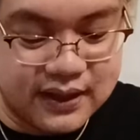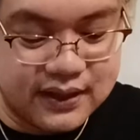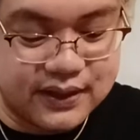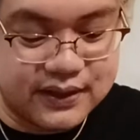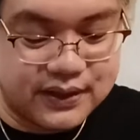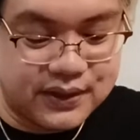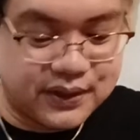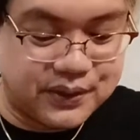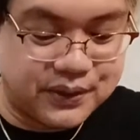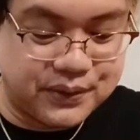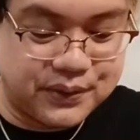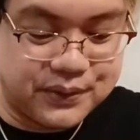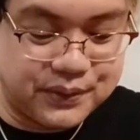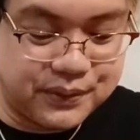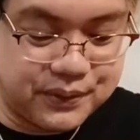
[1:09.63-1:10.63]

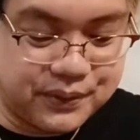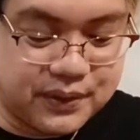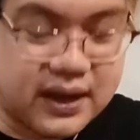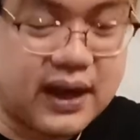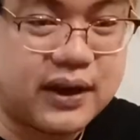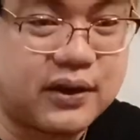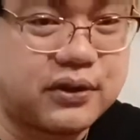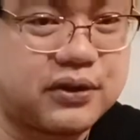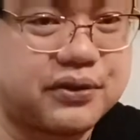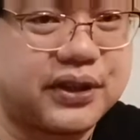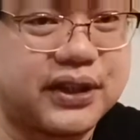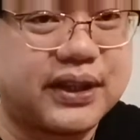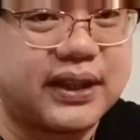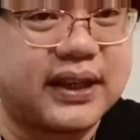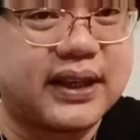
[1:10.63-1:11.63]
So, I
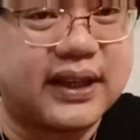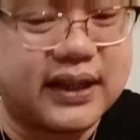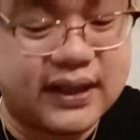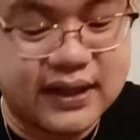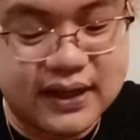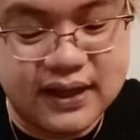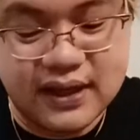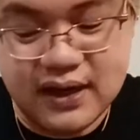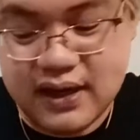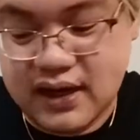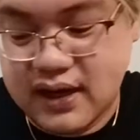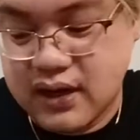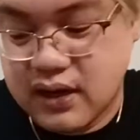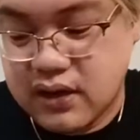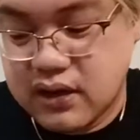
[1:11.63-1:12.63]
already
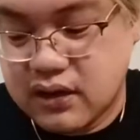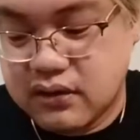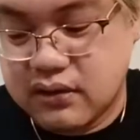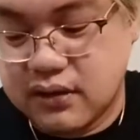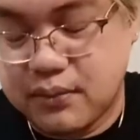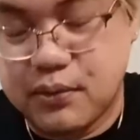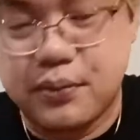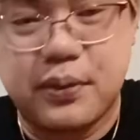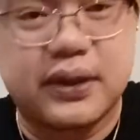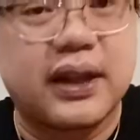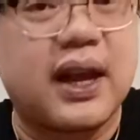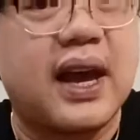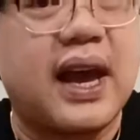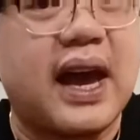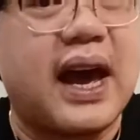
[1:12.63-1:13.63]
removed it.
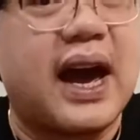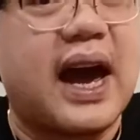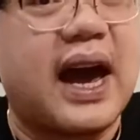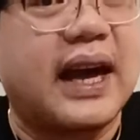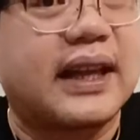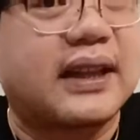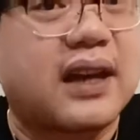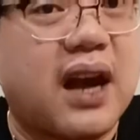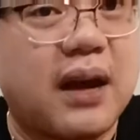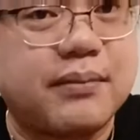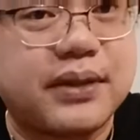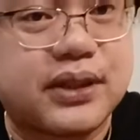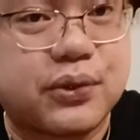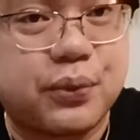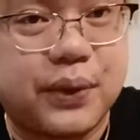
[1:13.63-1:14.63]
It
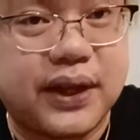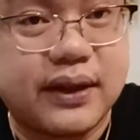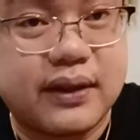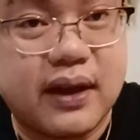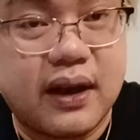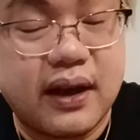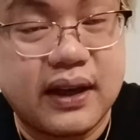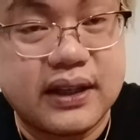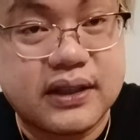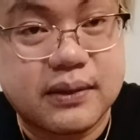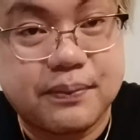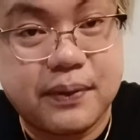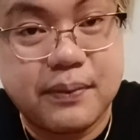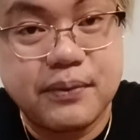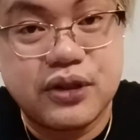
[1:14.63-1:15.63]
comes with, it's
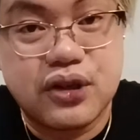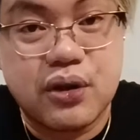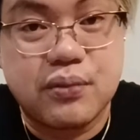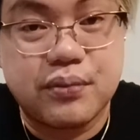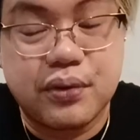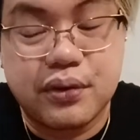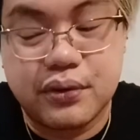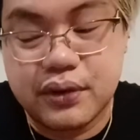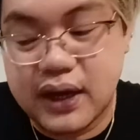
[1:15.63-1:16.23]
from Jumbo.